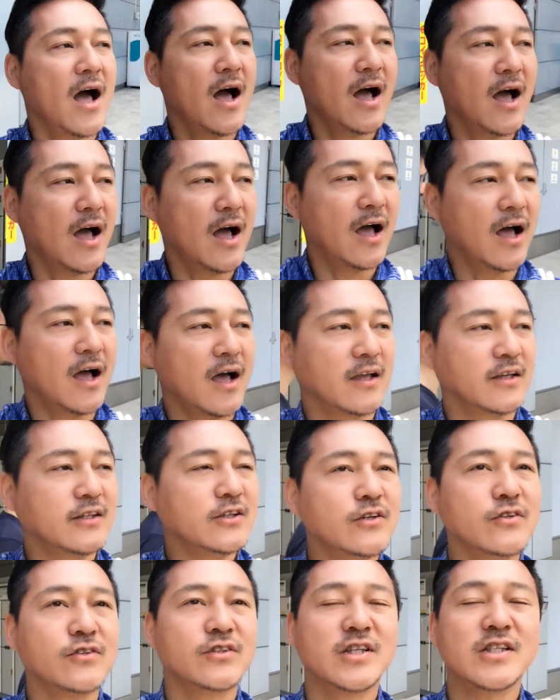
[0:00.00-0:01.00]
Uh,
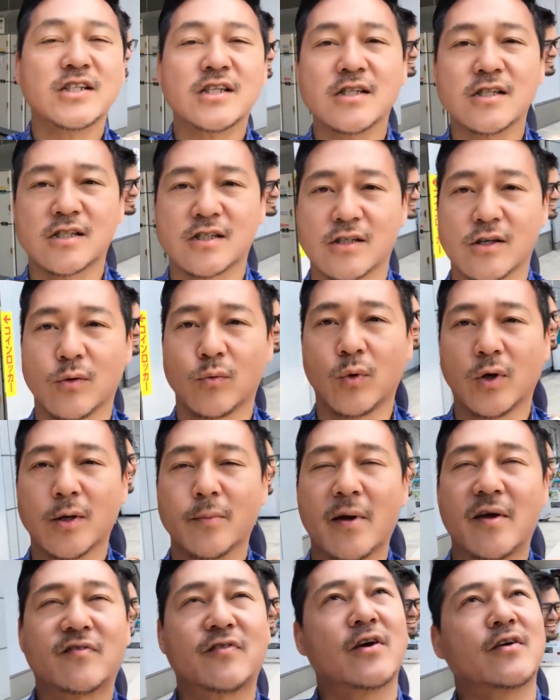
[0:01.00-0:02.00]
you know, this is one
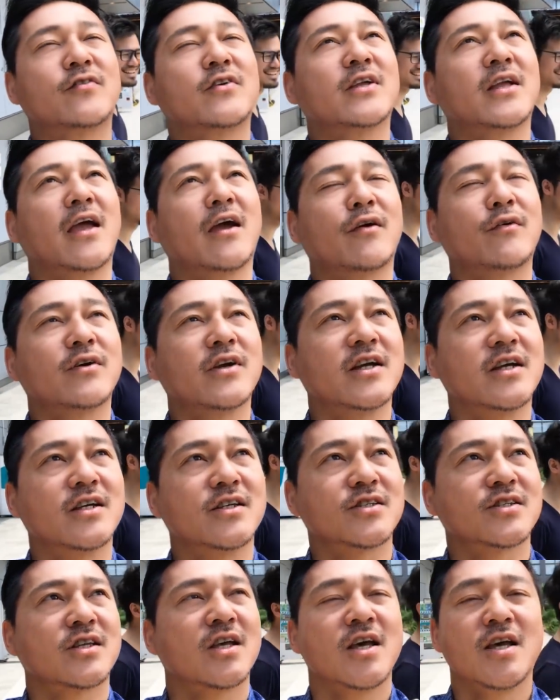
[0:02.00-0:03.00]
of my favorite
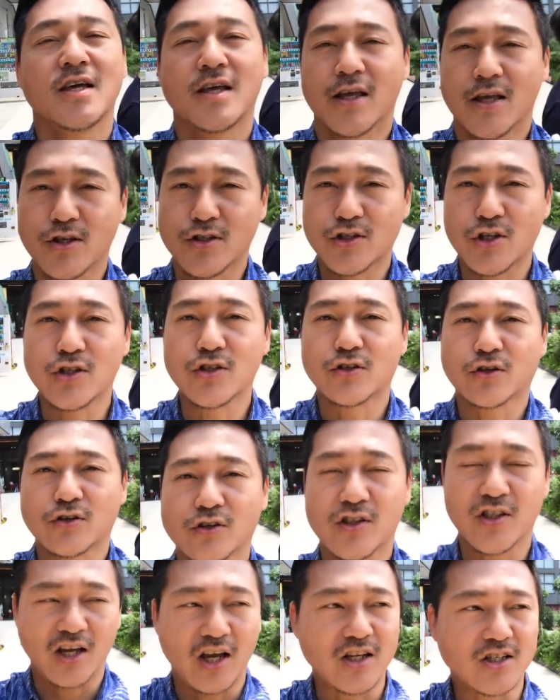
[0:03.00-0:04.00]
areas in
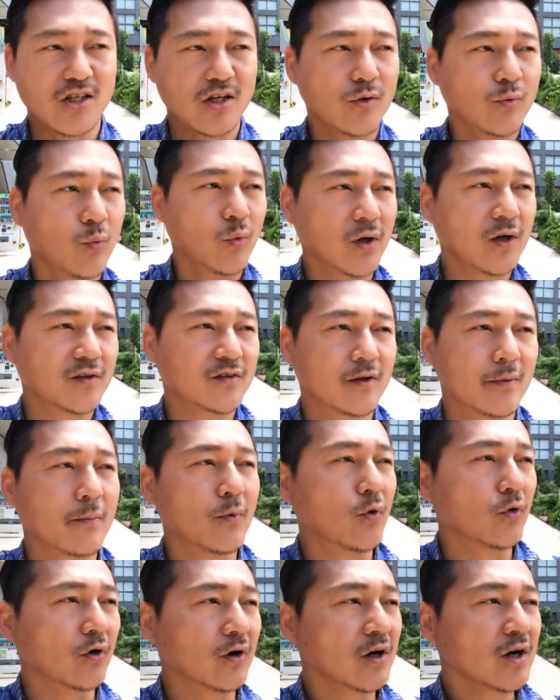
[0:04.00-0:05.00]
Shinjuku Station, one of the
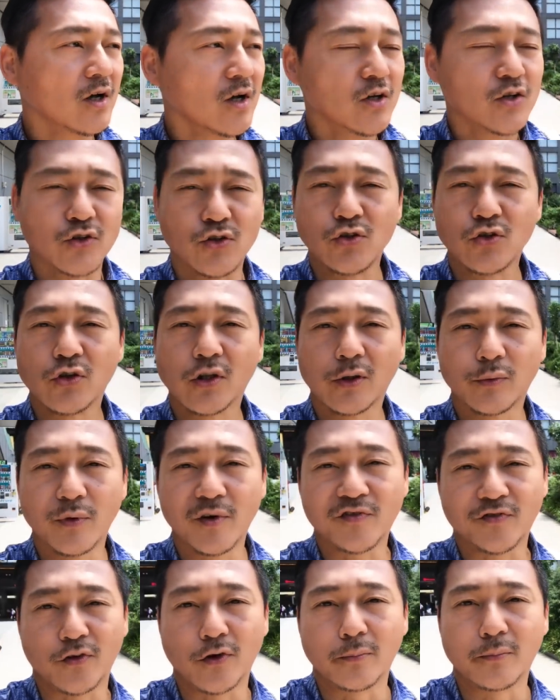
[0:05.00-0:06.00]
more newly
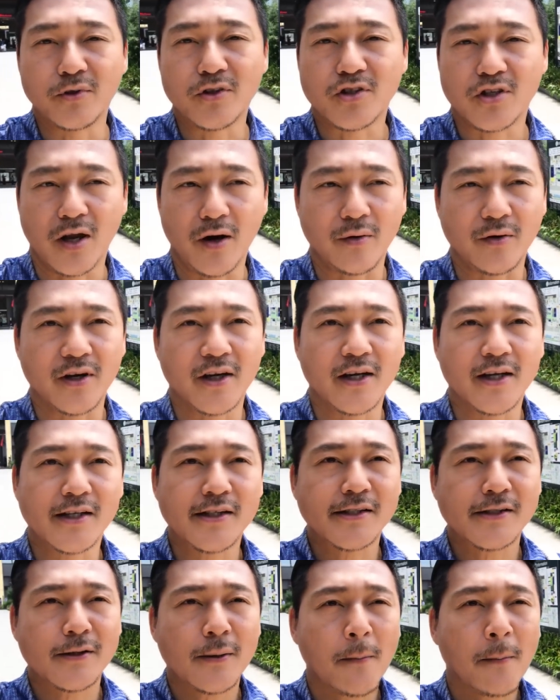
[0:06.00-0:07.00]
refurbished
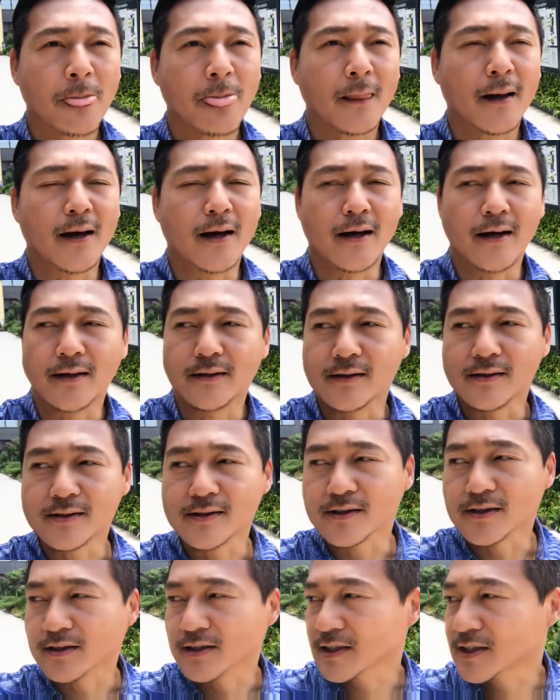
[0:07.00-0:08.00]
areas. Uh,
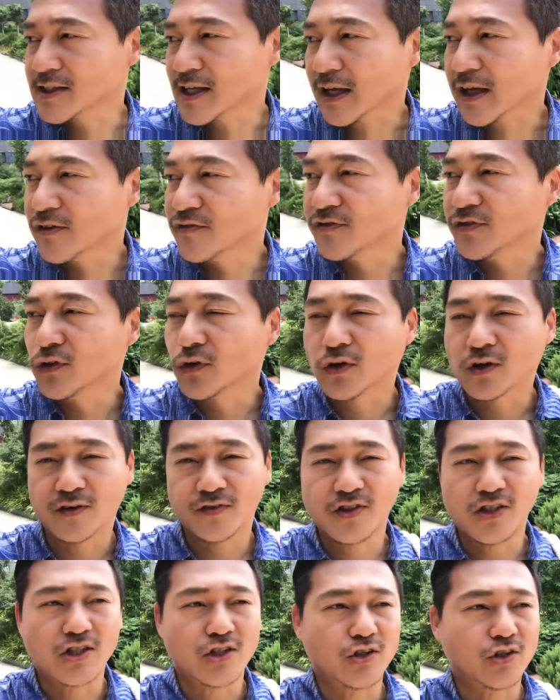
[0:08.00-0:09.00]
this is on the second floor
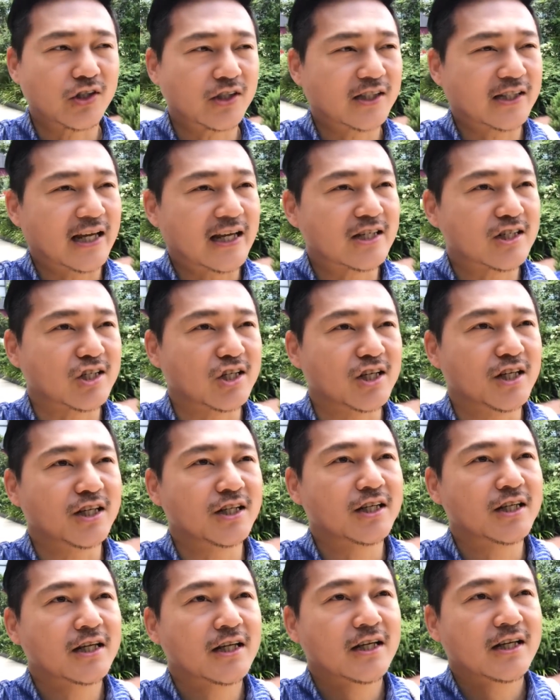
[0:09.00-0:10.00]
of Shinjuku
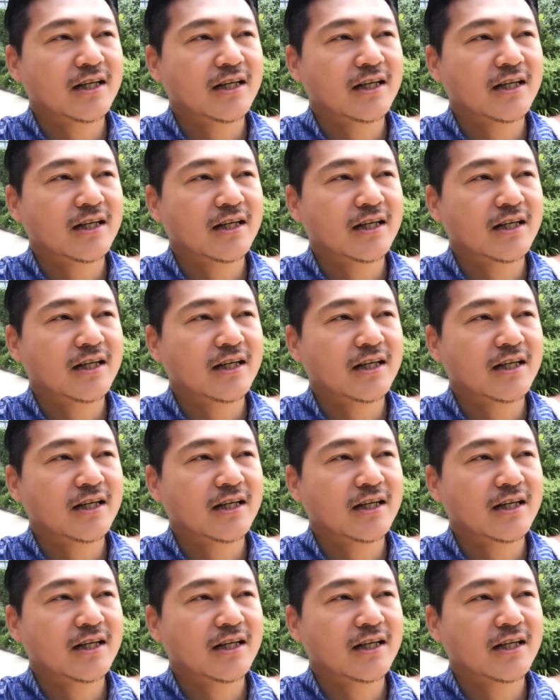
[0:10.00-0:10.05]
Station.